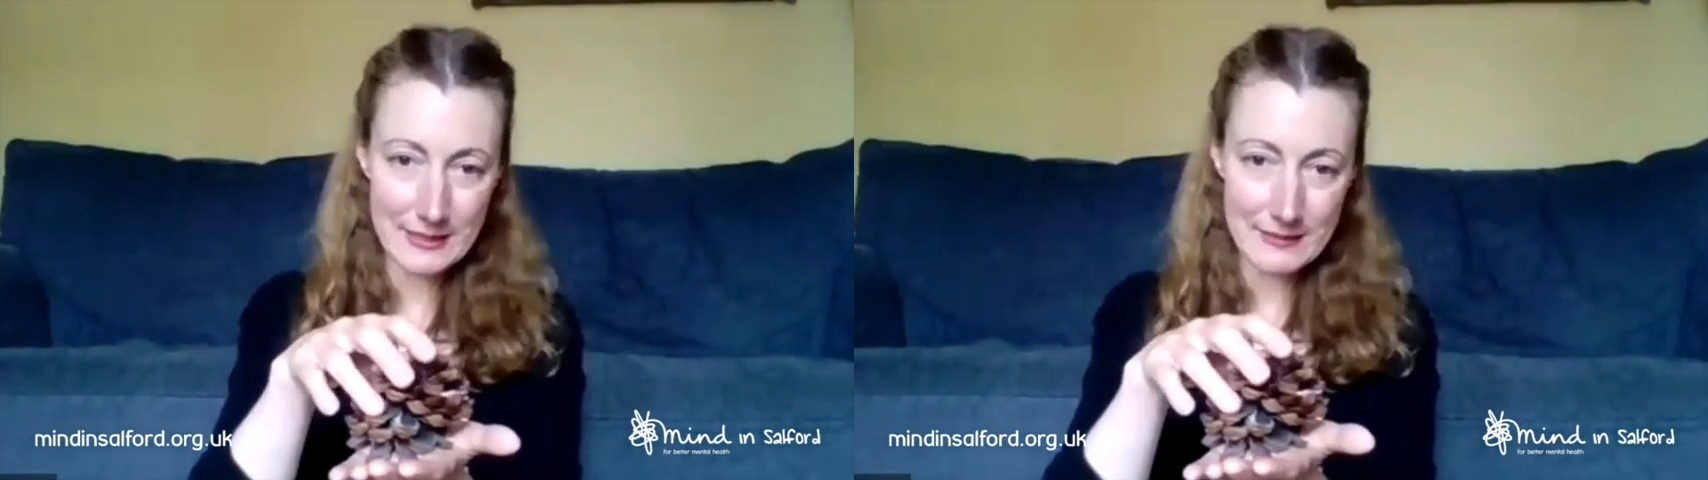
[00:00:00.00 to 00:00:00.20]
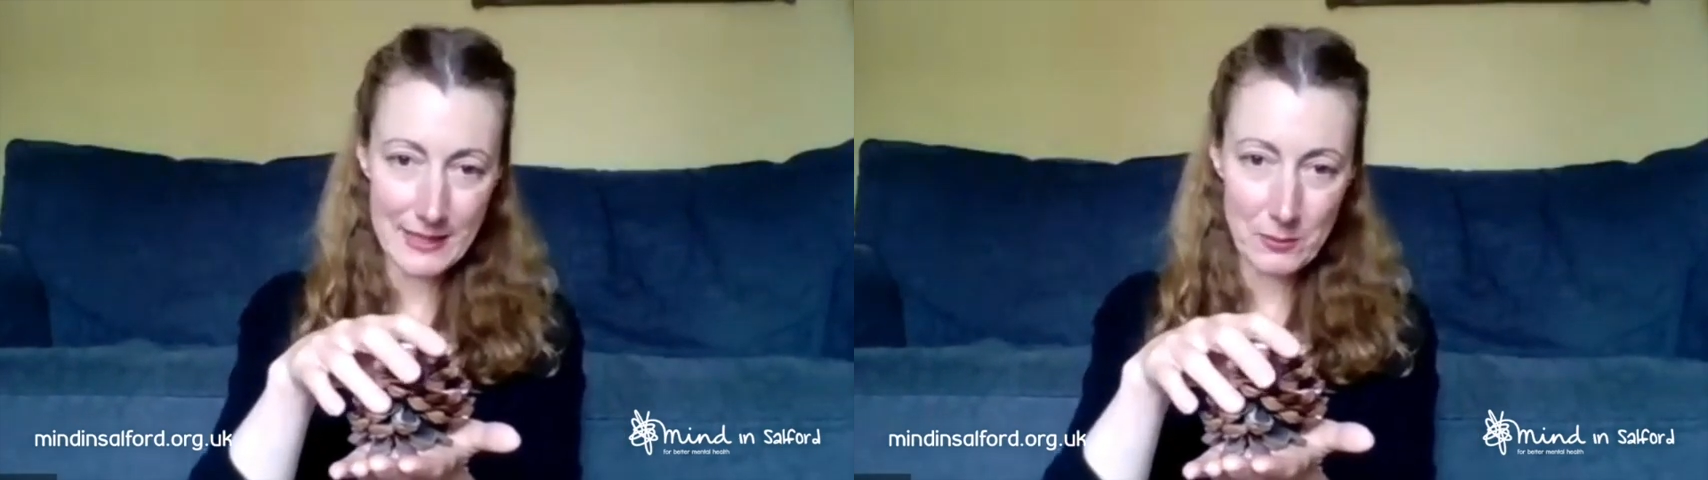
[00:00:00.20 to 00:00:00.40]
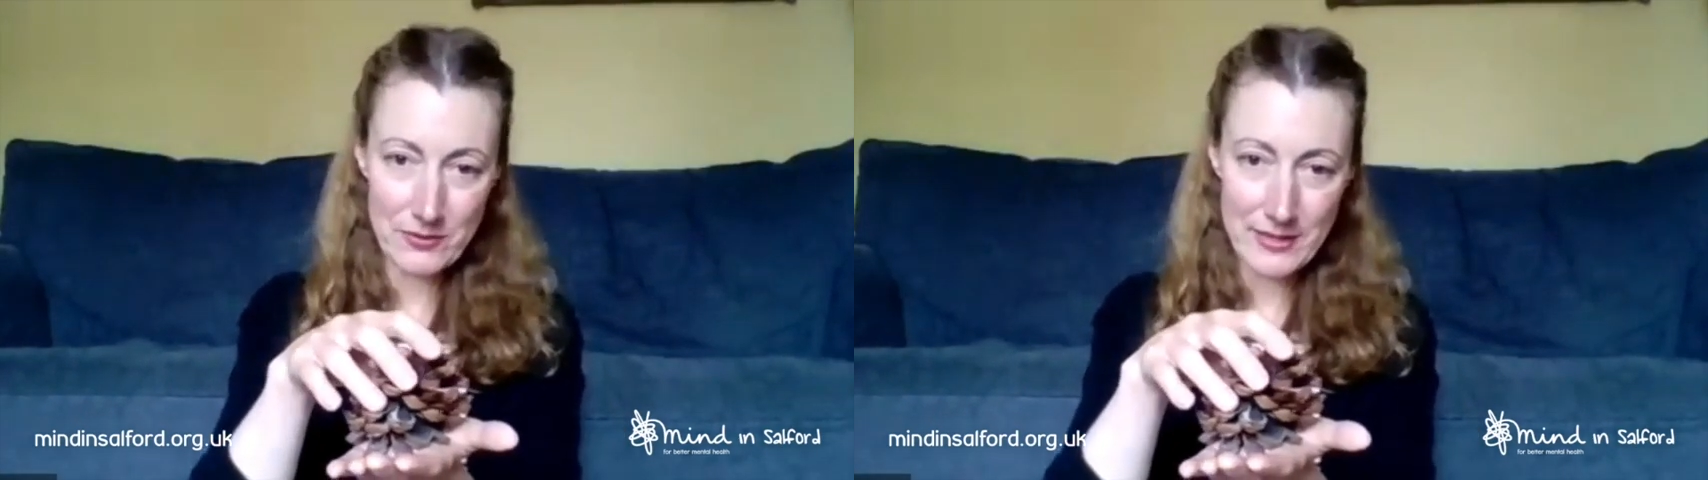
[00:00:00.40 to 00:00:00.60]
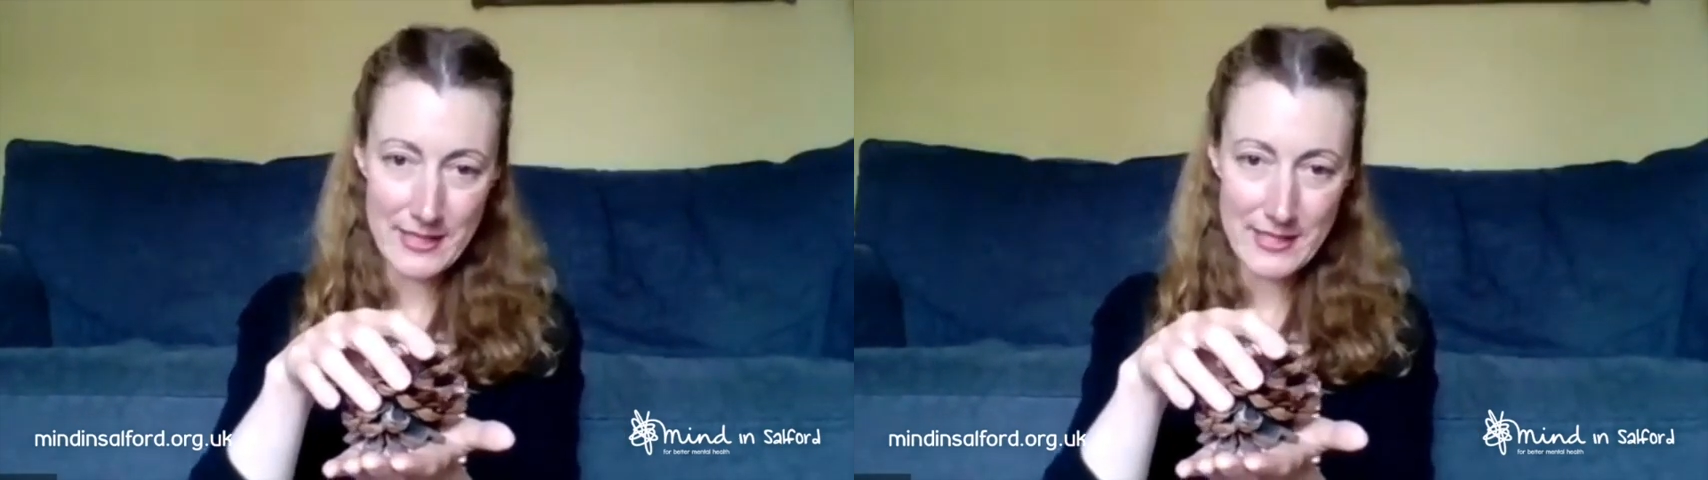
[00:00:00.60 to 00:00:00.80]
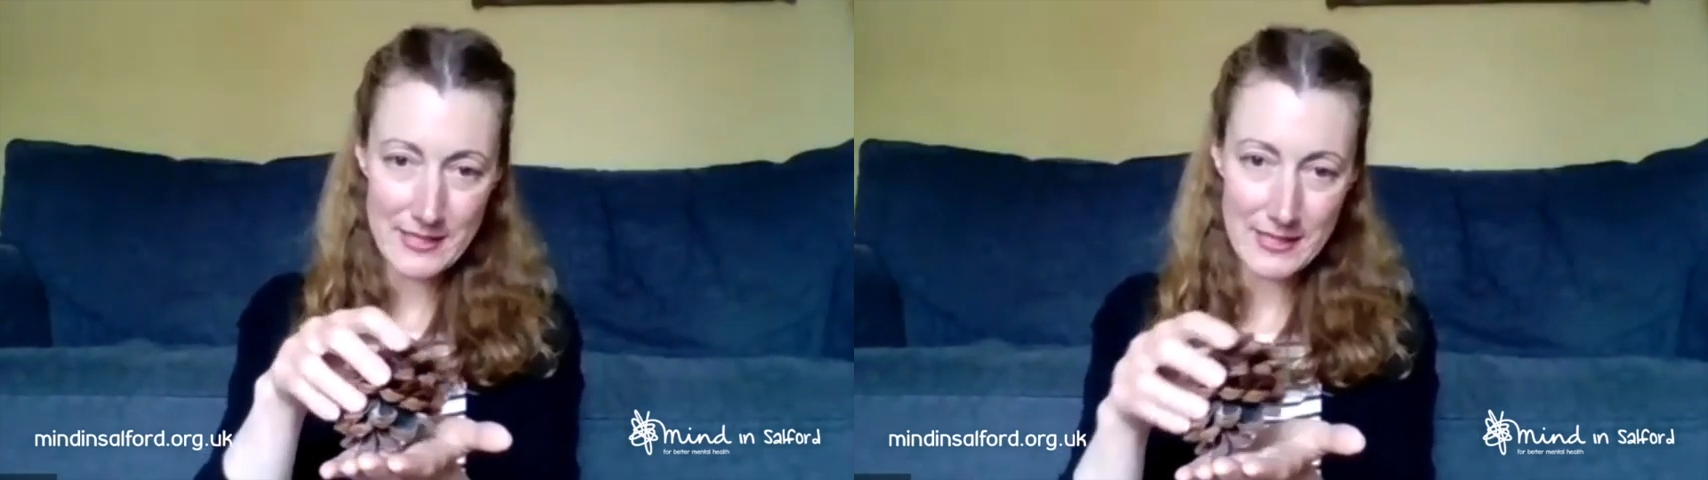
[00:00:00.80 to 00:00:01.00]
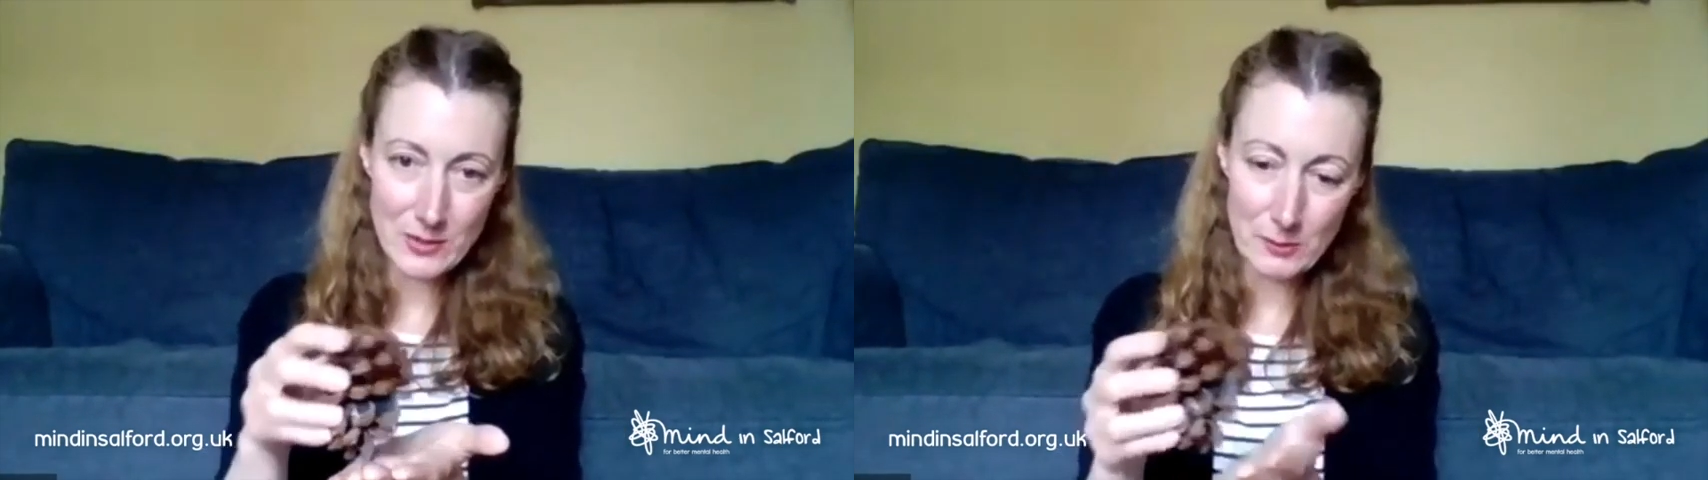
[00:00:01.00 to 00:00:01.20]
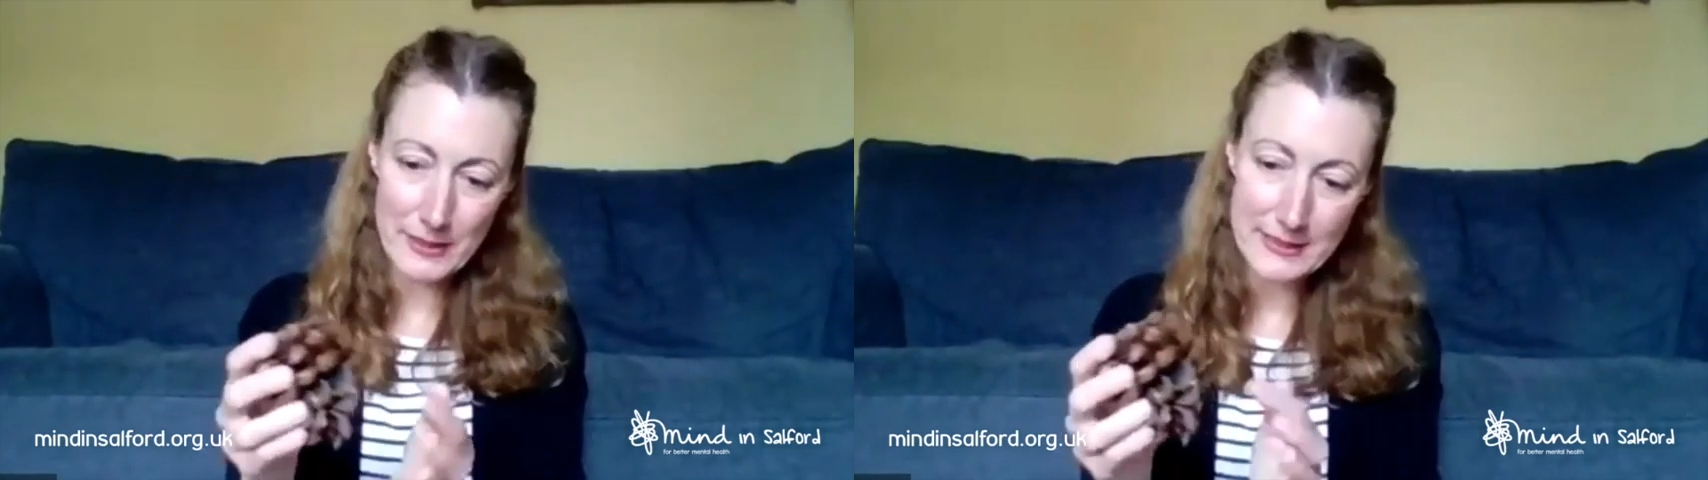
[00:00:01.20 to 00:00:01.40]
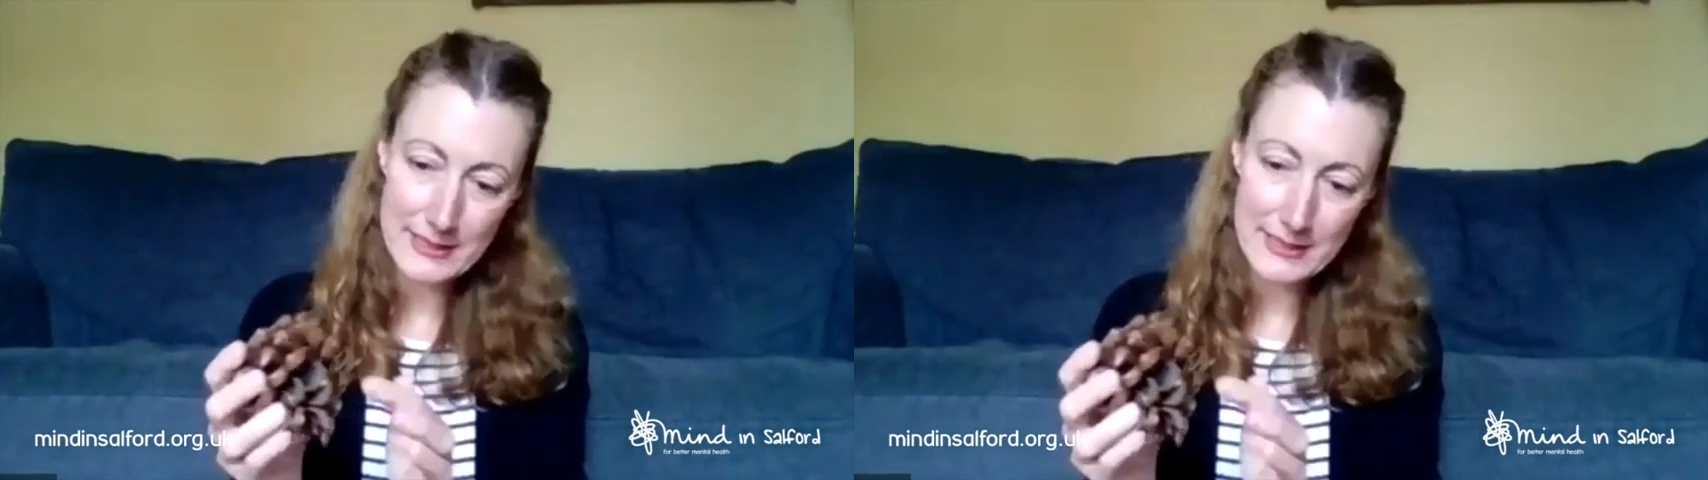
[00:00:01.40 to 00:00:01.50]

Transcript: like with this, there's little bits